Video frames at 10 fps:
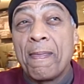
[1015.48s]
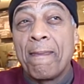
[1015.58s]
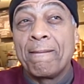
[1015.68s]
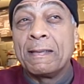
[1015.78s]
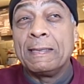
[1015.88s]

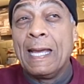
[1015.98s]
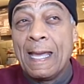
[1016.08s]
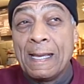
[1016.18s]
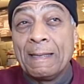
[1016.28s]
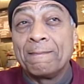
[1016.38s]

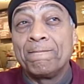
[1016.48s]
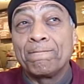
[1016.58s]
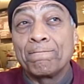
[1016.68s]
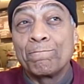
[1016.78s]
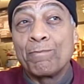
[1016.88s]
today,
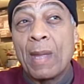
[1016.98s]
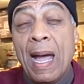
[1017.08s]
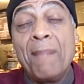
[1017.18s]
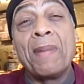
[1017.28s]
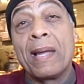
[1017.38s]

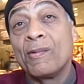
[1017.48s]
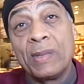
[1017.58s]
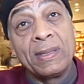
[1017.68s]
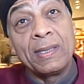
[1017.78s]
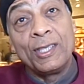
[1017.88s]
I might have
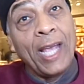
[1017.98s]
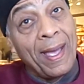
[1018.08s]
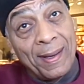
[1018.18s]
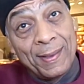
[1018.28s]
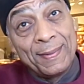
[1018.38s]
went to jail.